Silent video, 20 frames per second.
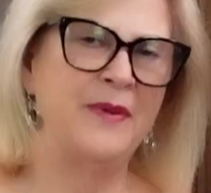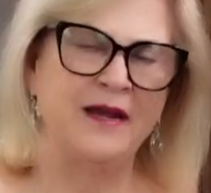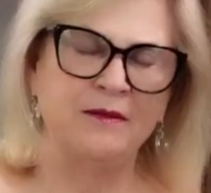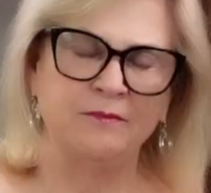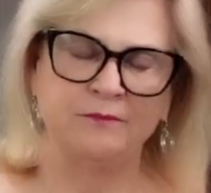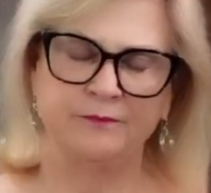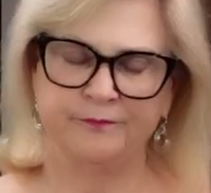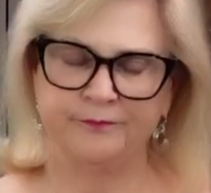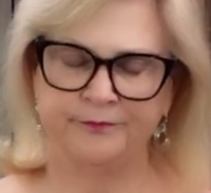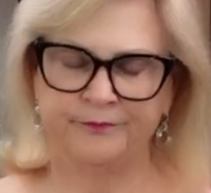
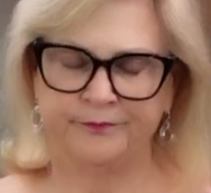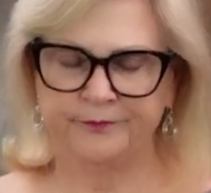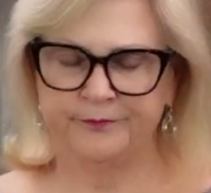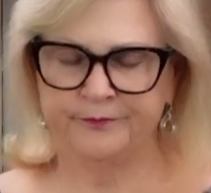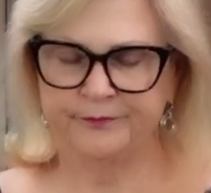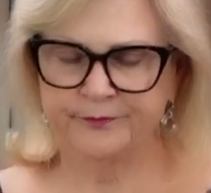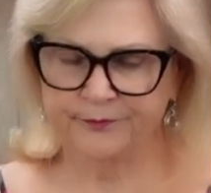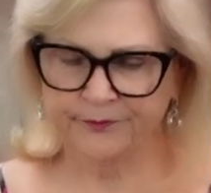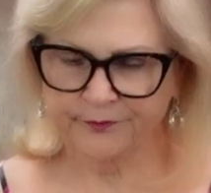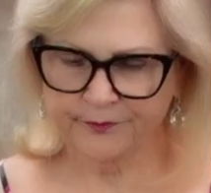me,
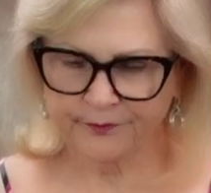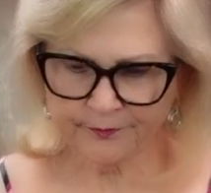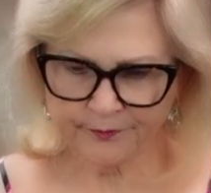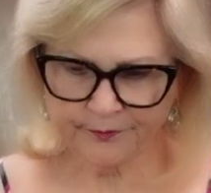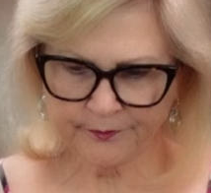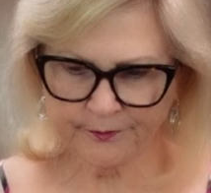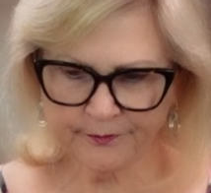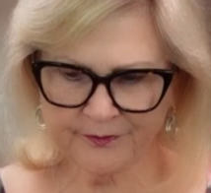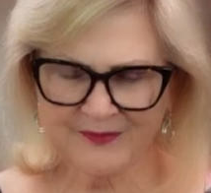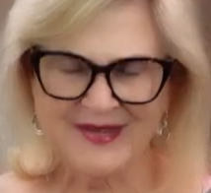
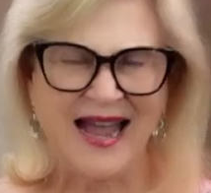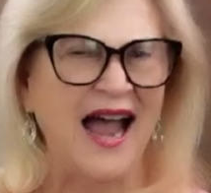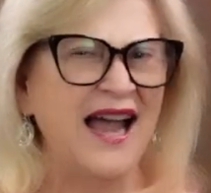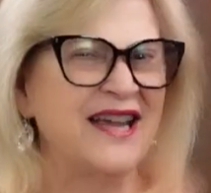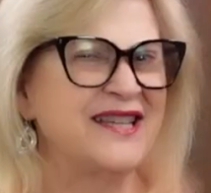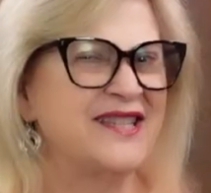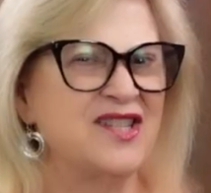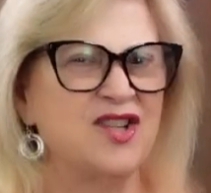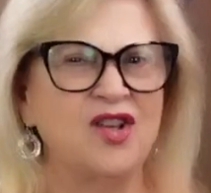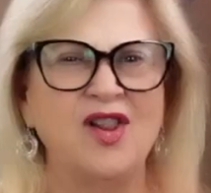I
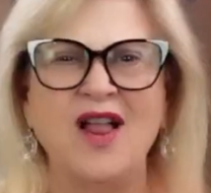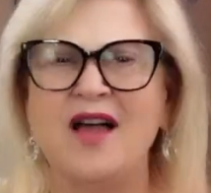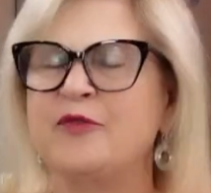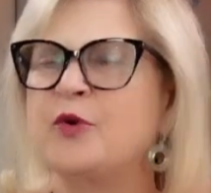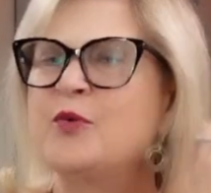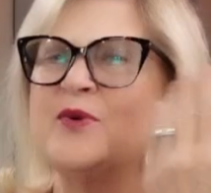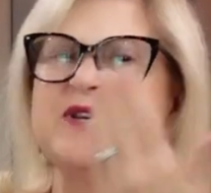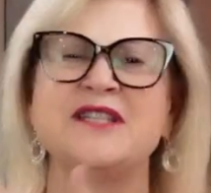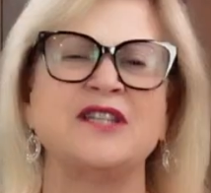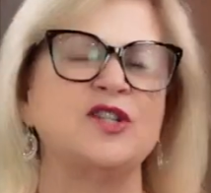still have a
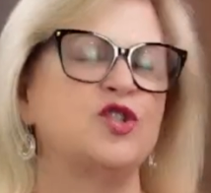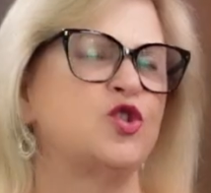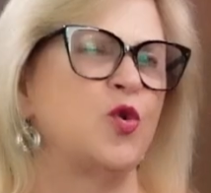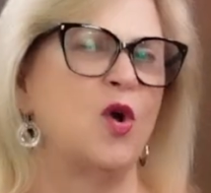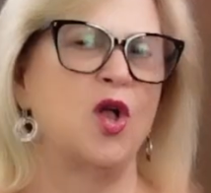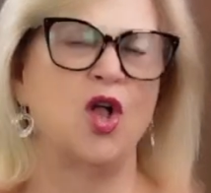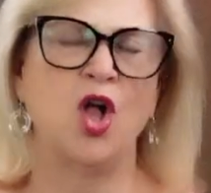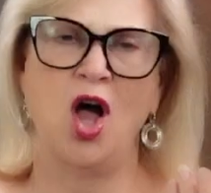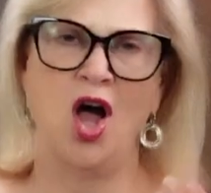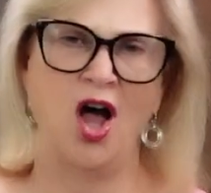
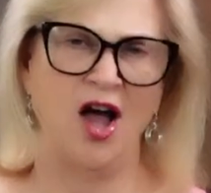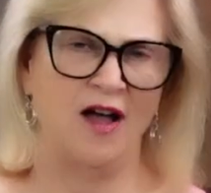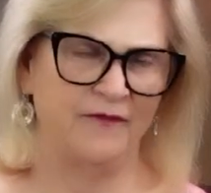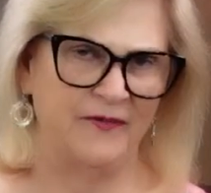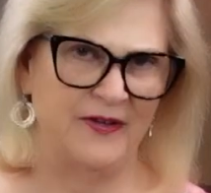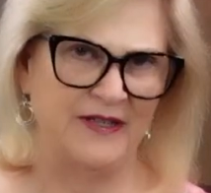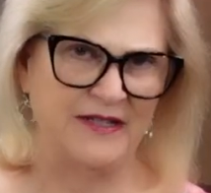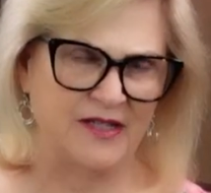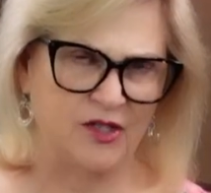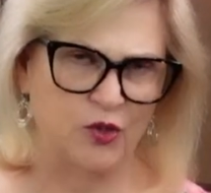residual
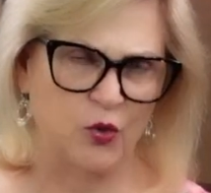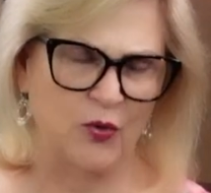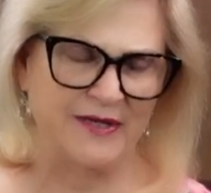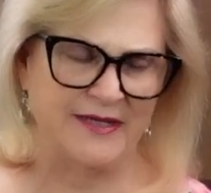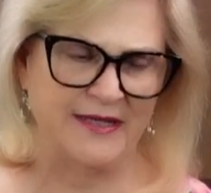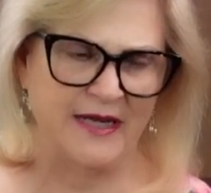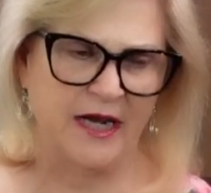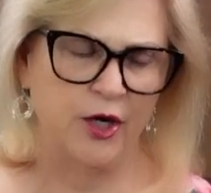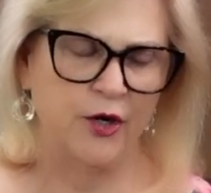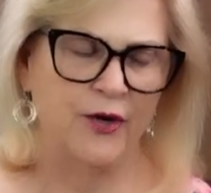cough, and so
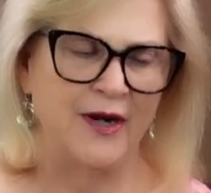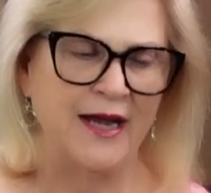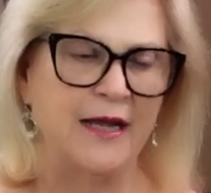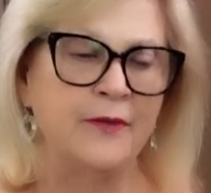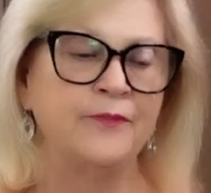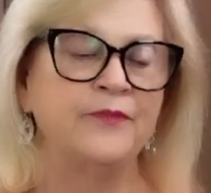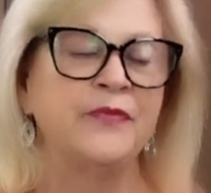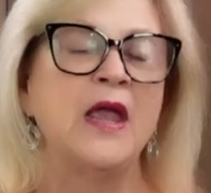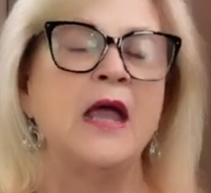does Harry.